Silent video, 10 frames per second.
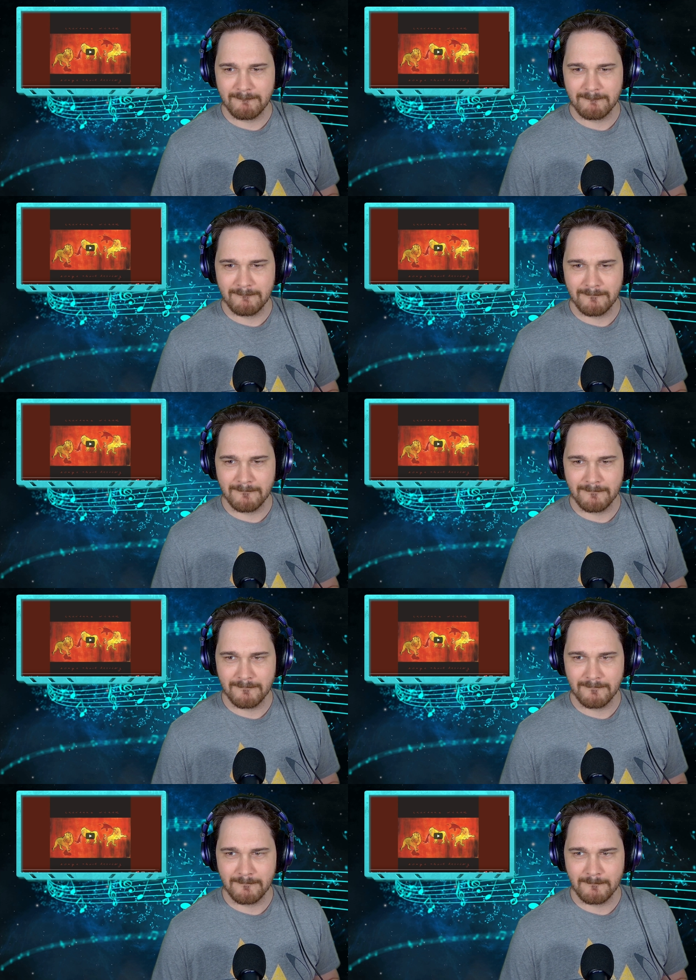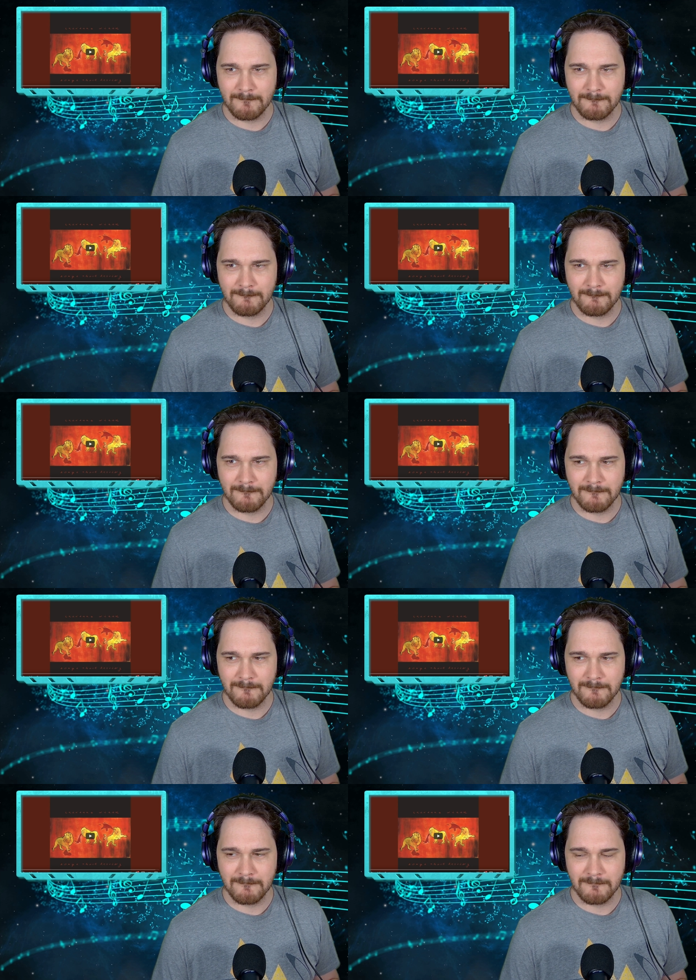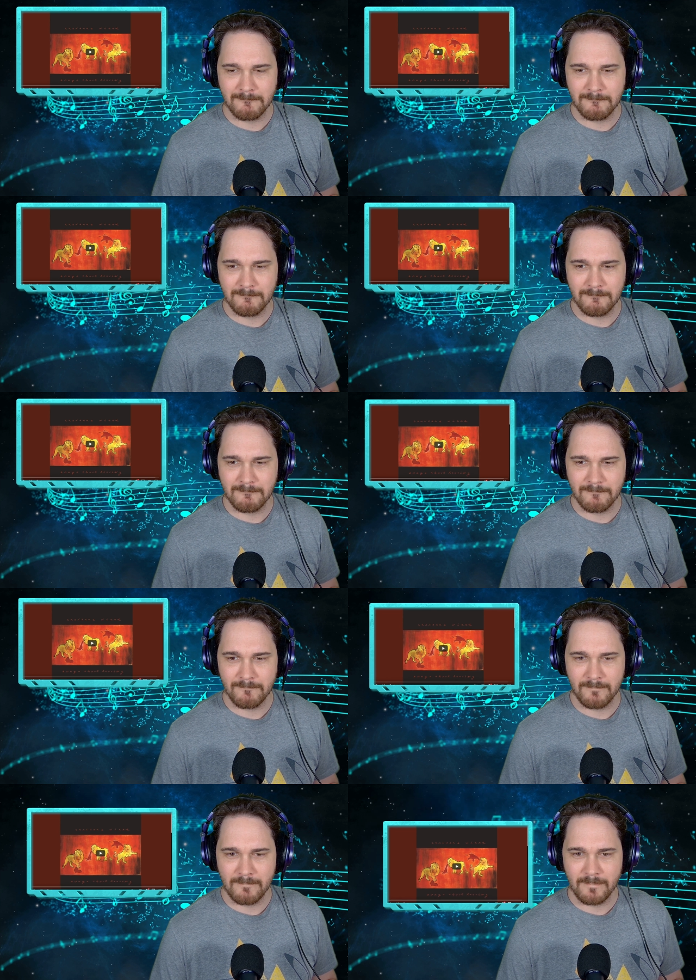(silence)